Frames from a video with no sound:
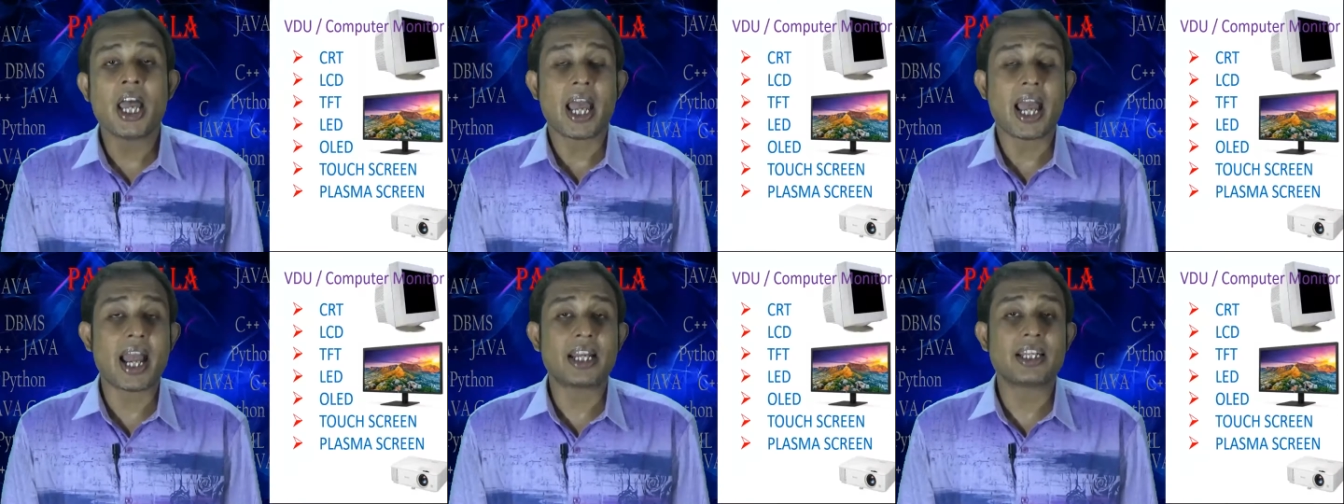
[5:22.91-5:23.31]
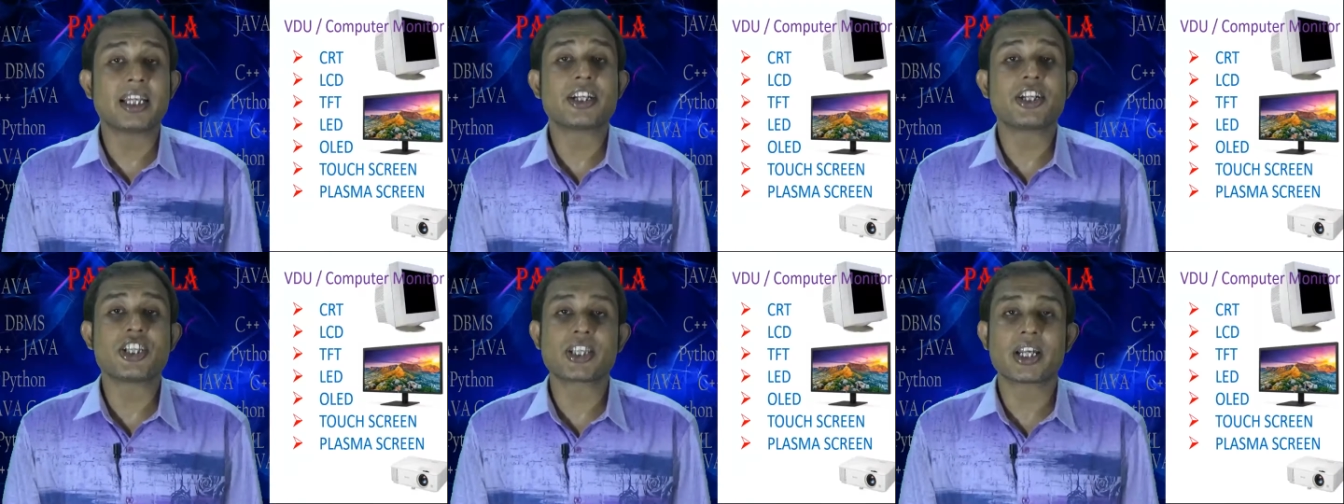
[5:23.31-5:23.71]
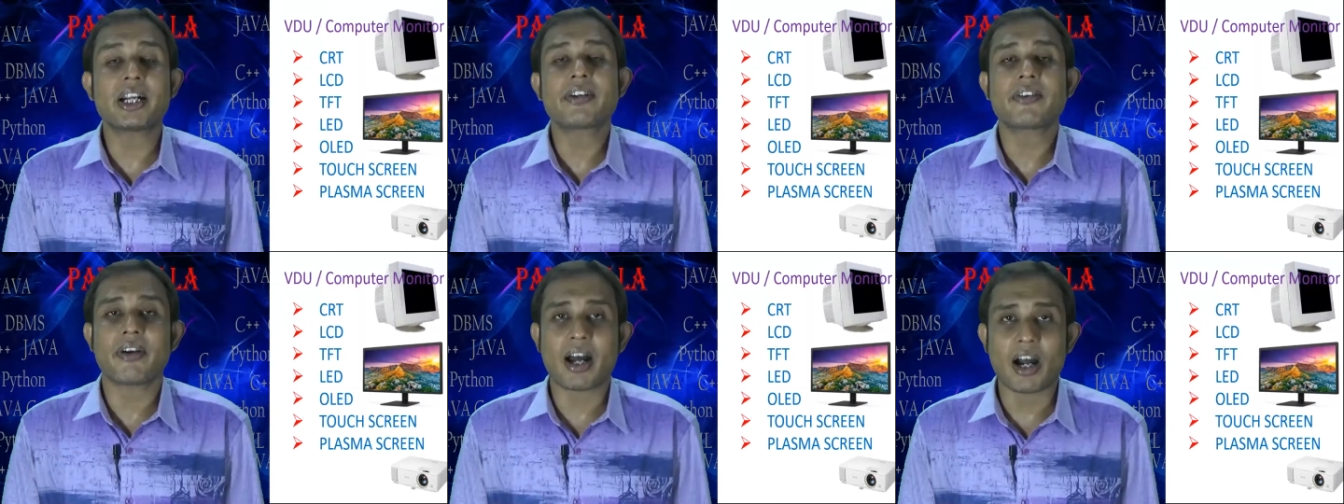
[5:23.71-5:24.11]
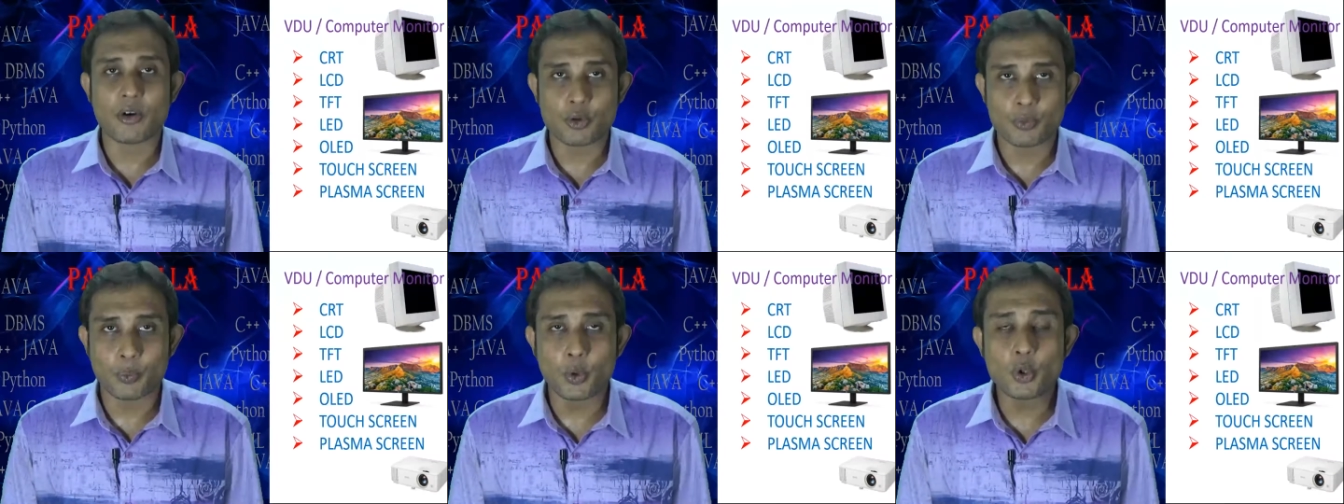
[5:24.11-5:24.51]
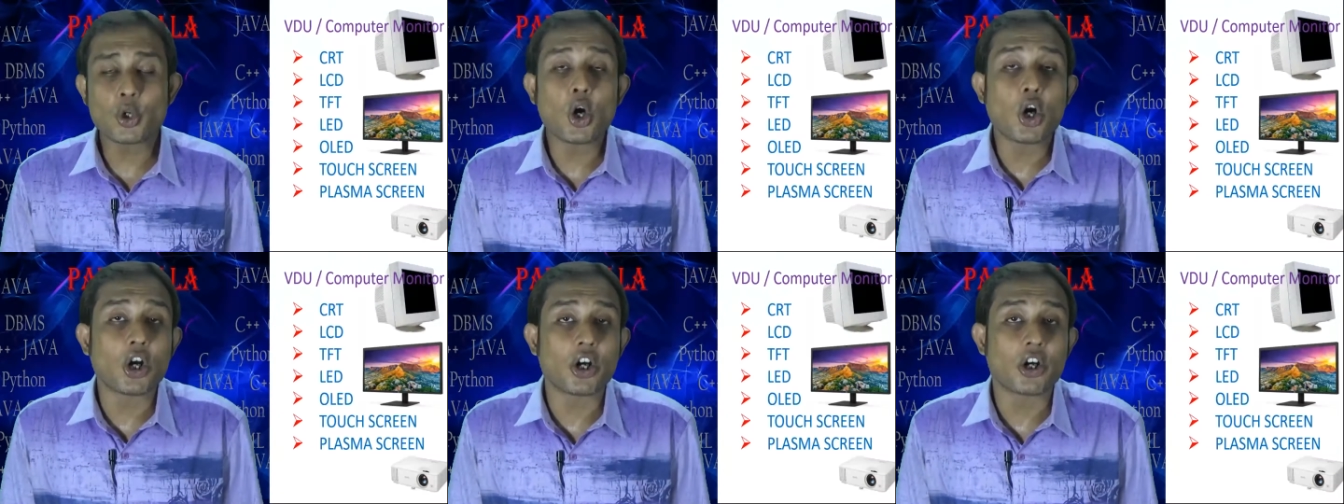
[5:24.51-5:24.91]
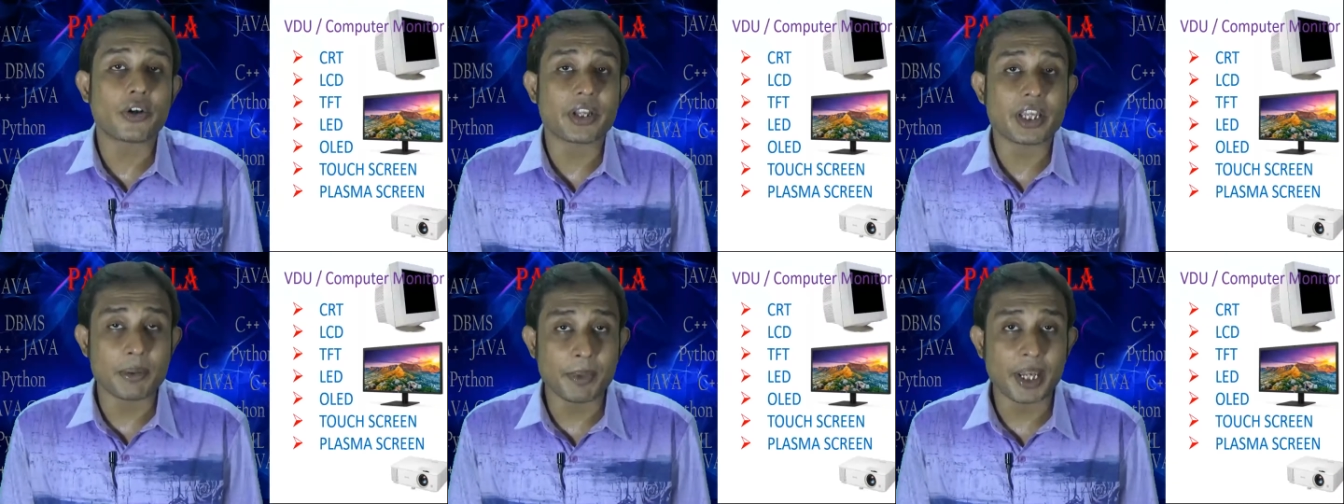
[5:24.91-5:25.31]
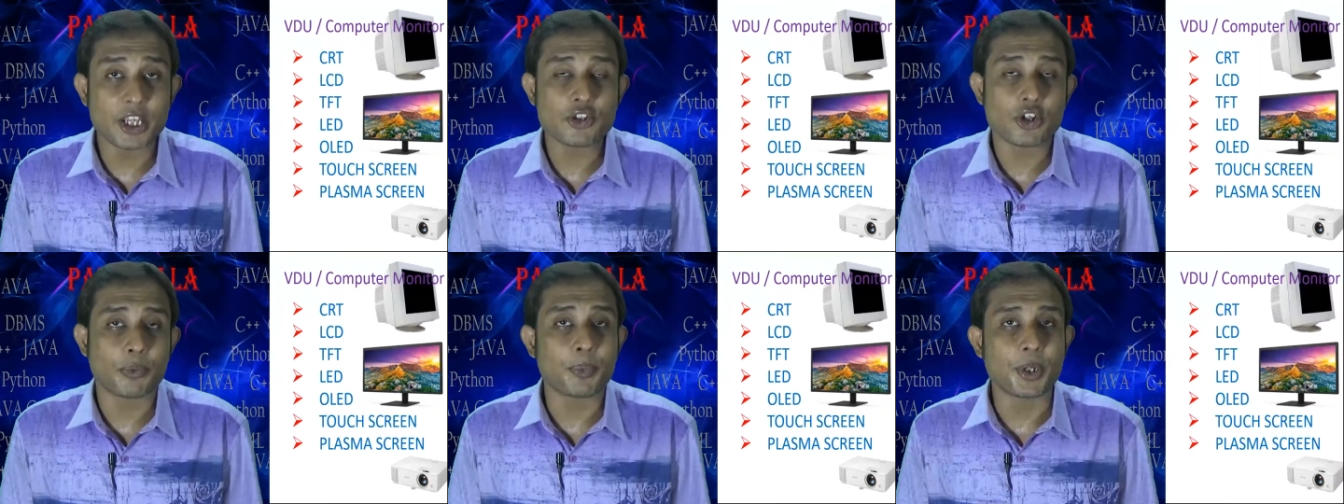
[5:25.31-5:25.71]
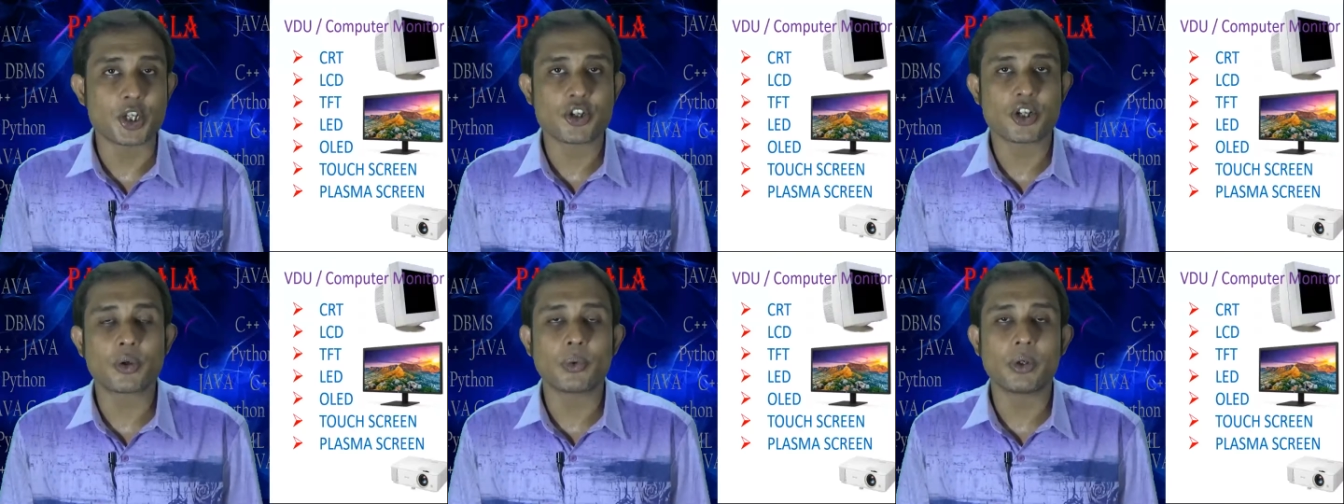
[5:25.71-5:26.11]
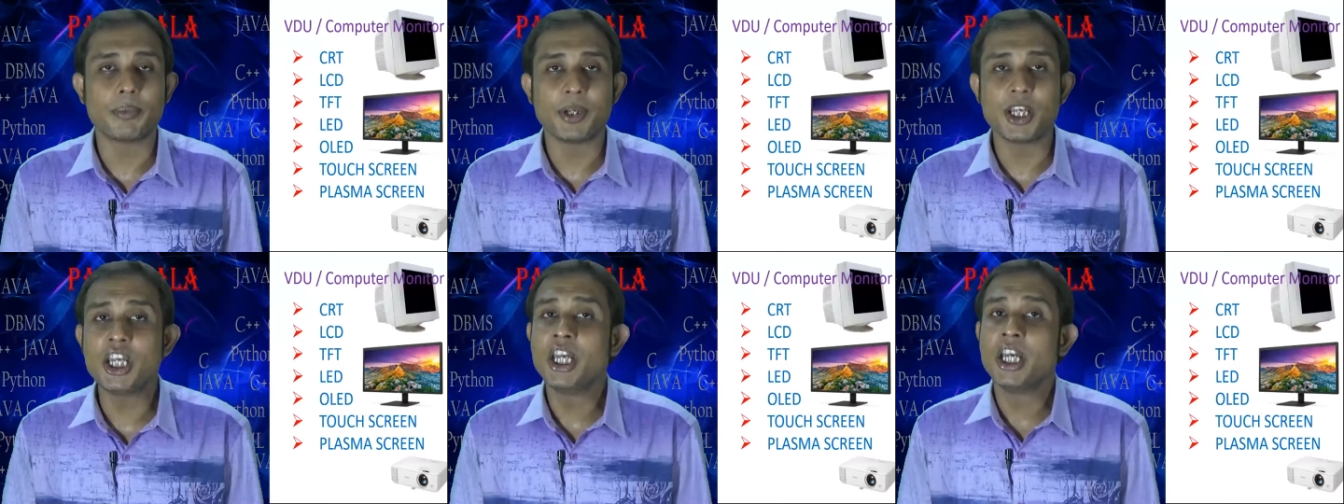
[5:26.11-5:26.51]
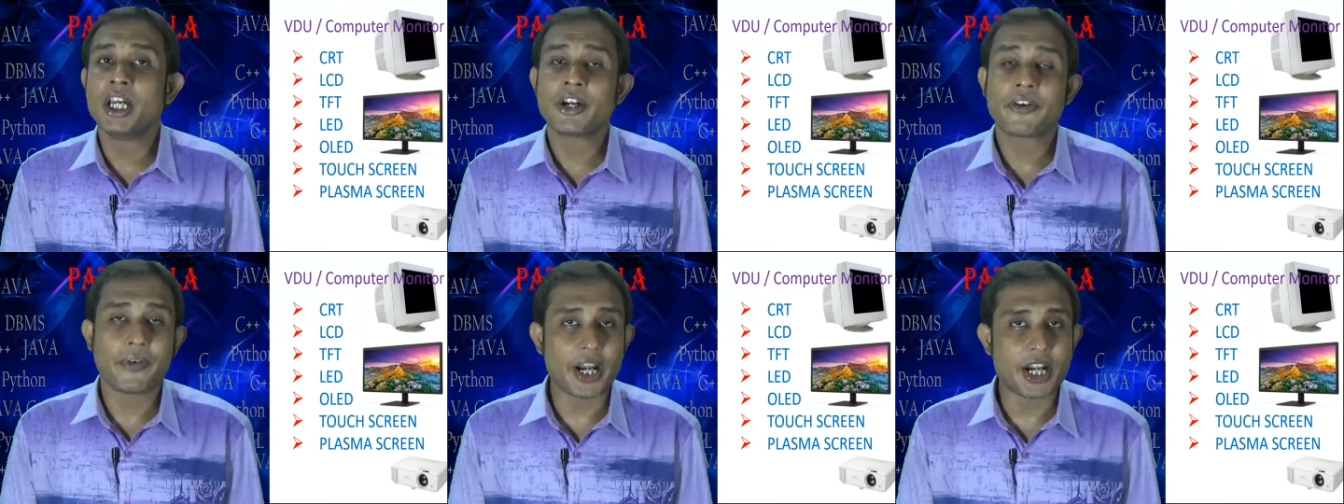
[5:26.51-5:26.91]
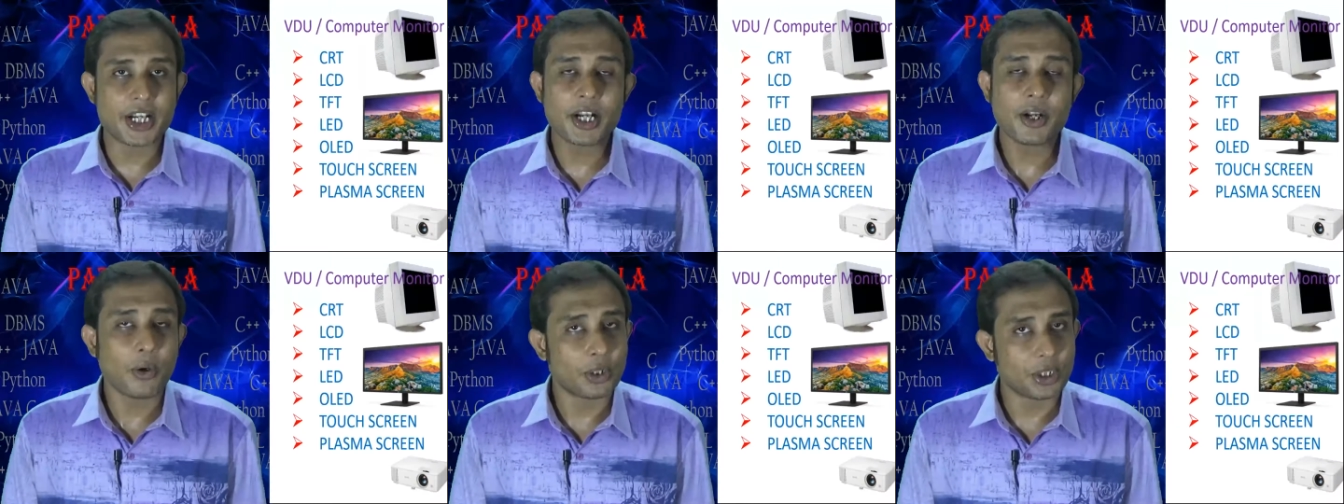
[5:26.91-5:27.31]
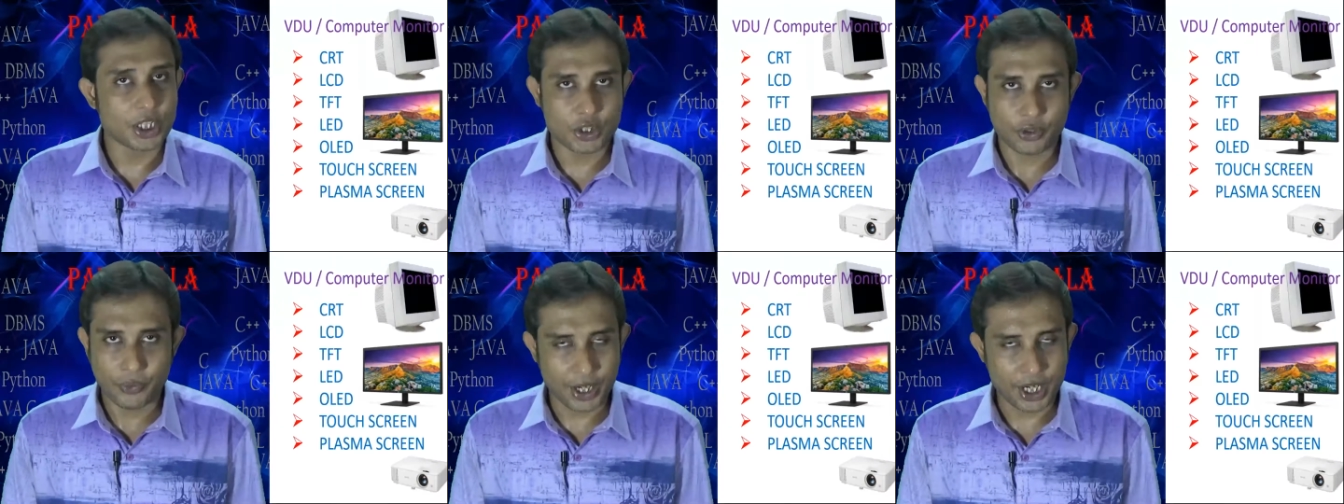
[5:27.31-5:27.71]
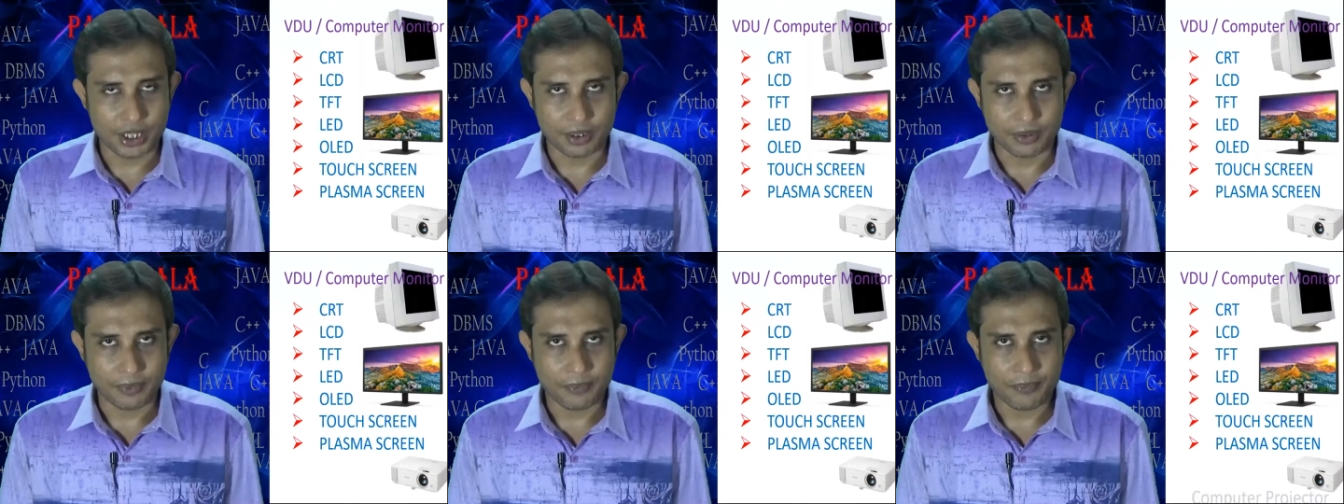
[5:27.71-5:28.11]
and the desired output or image or picture will be created on the screen.